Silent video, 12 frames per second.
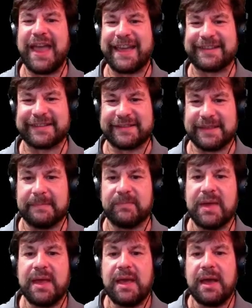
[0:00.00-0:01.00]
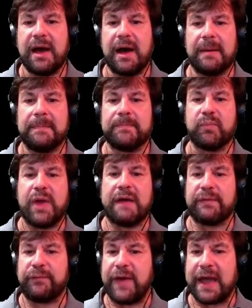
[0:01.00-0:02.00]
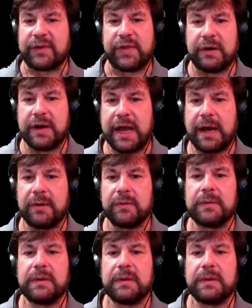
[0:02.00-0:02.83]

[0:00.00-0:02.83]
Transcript: ask them. We have a FAQ there now.